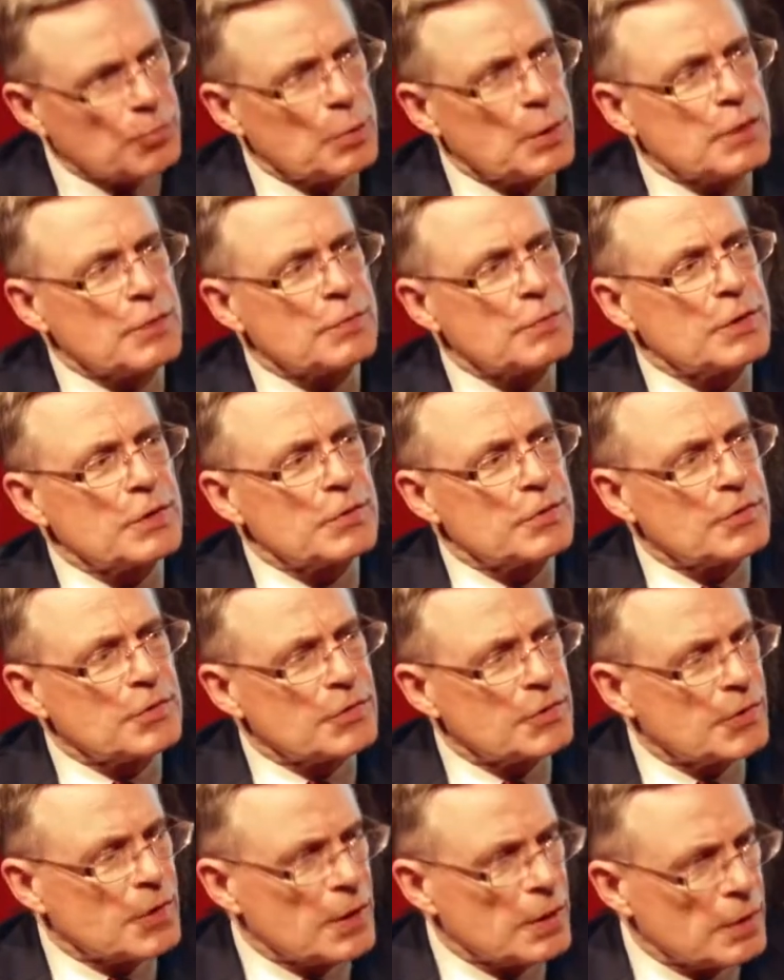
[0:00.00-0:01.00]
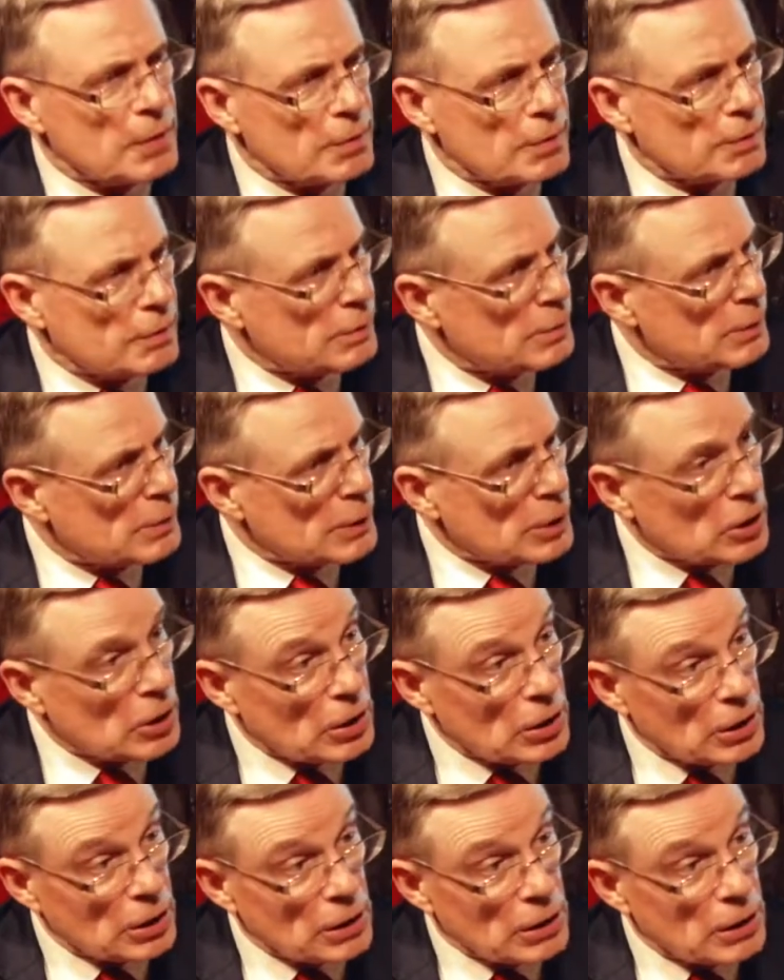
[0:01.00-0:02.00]
whether it's
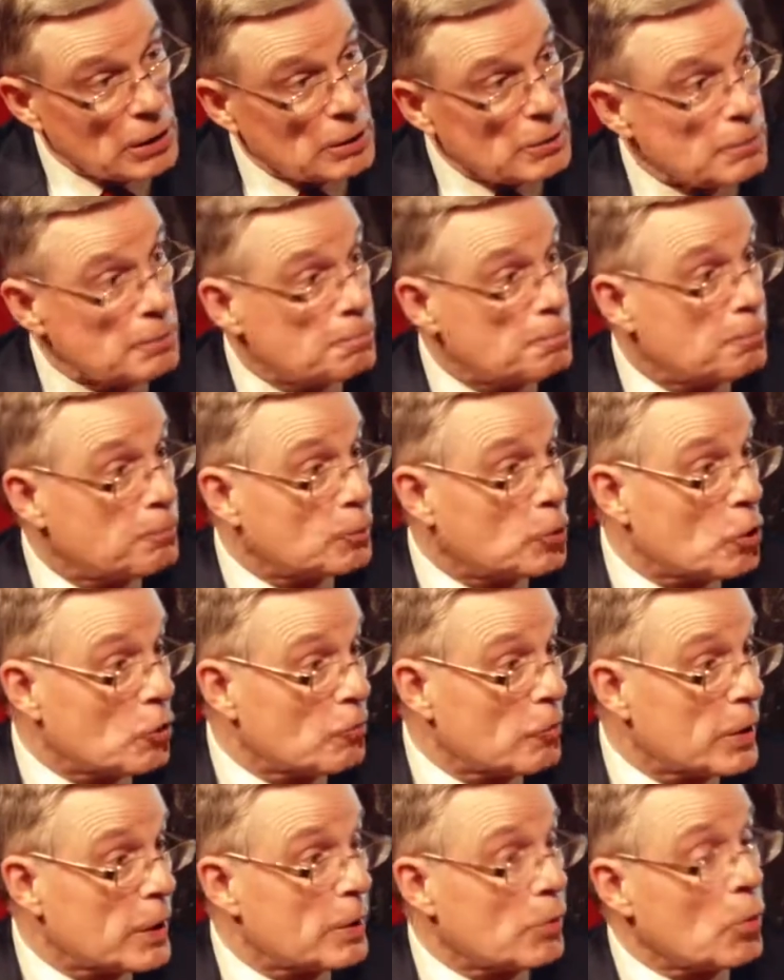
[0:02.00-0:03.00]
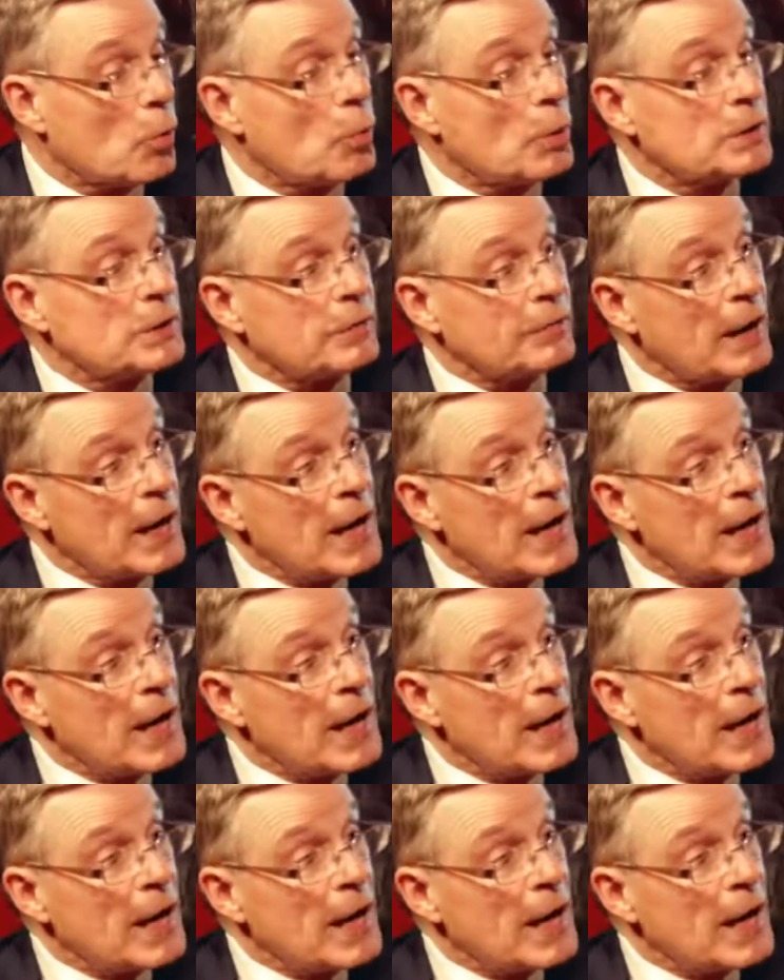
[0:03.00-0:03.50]
her career or whatever.